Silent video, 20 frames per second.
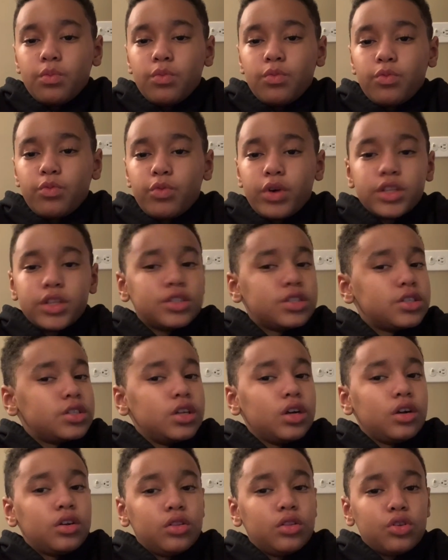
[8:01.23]
once
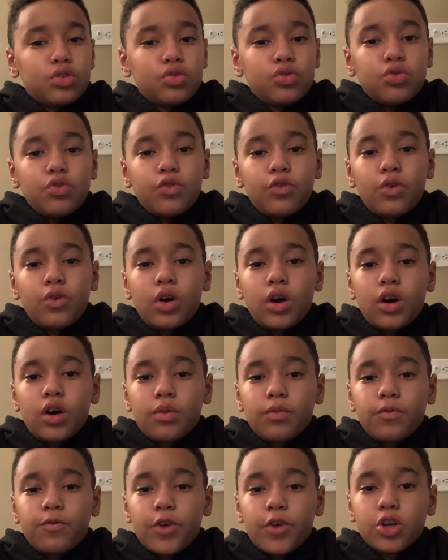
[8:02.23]
the glue
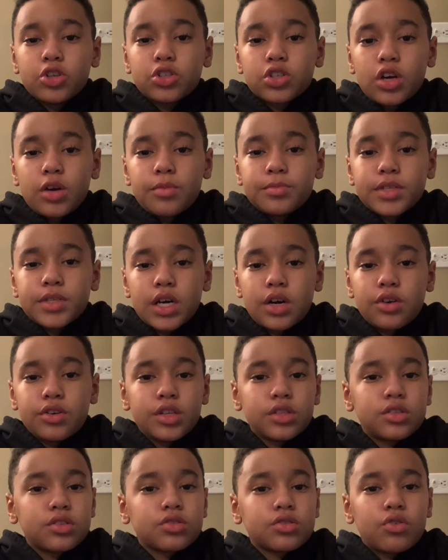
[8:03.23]
first comes out,
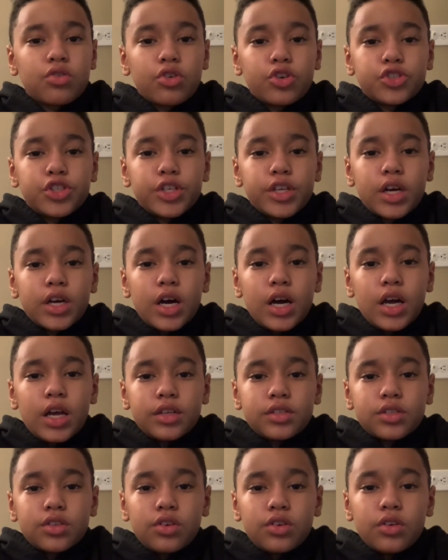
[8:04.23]
it's scorching
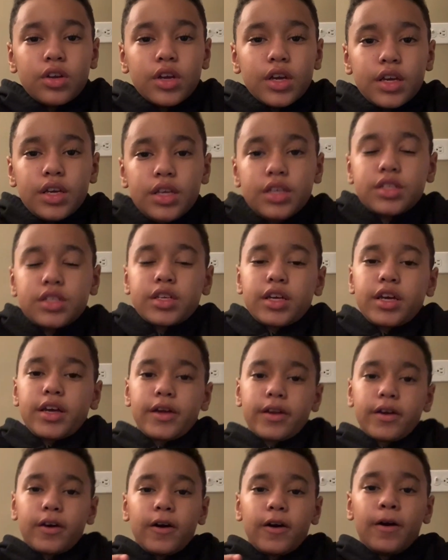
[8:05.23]
hot. So he
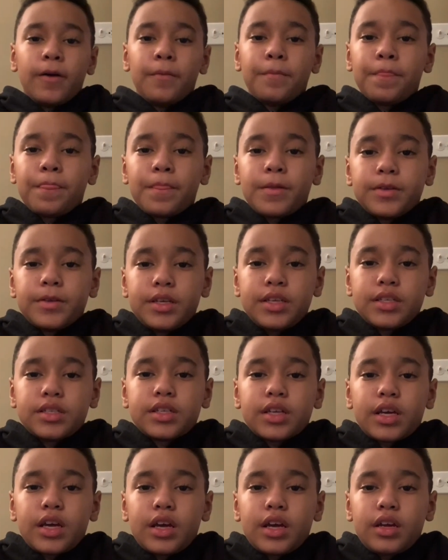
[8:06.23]
said
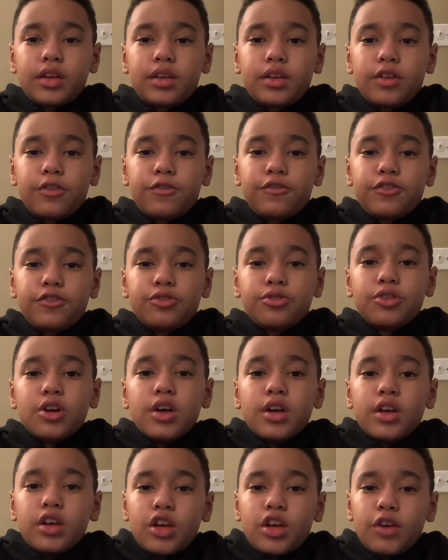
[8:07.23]
if you
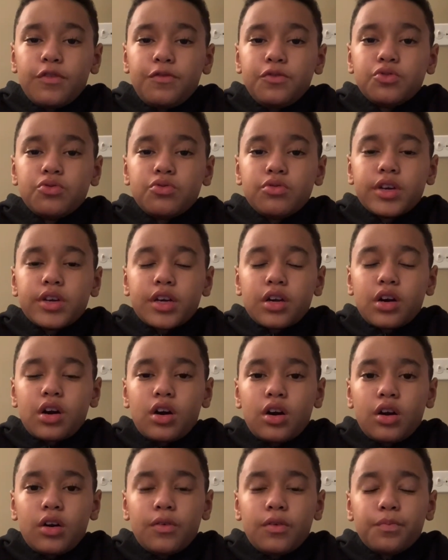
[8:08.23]
get
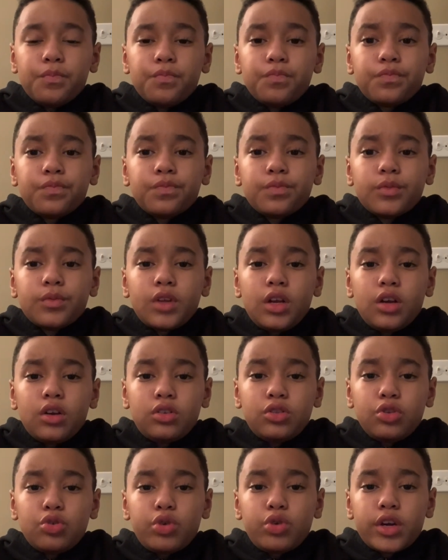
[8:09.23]

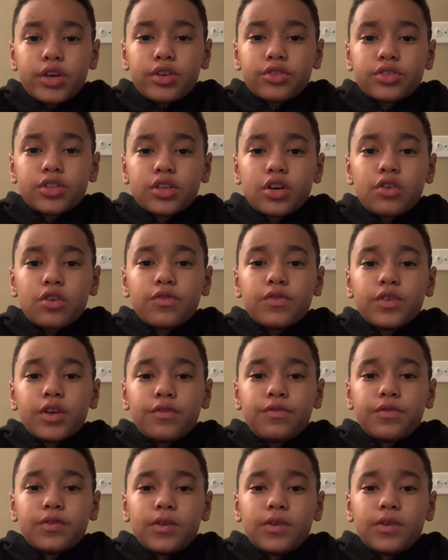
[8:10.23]
glue on yourself, if